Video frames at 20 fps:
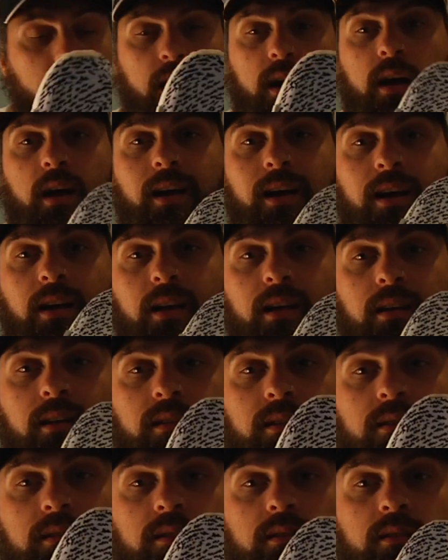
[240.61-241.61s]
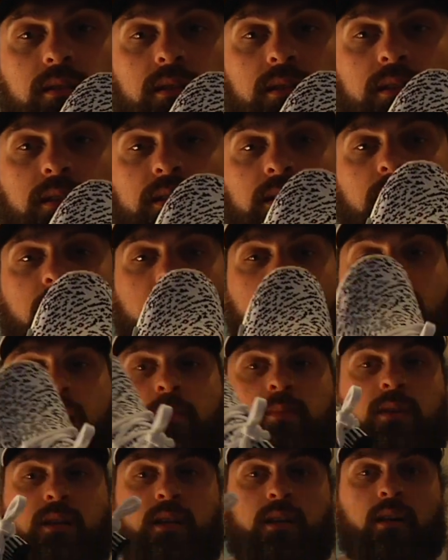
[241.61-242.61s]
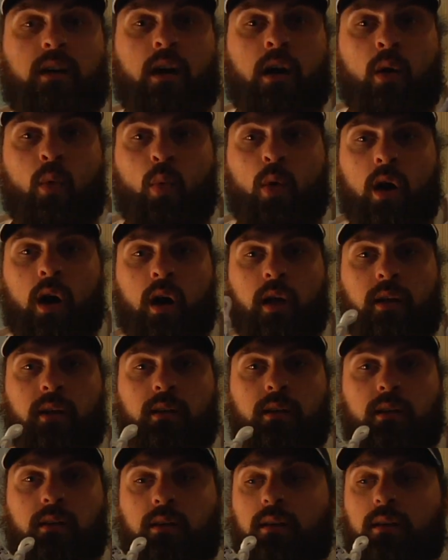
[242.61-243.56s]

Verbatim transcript: This is the NMD R1.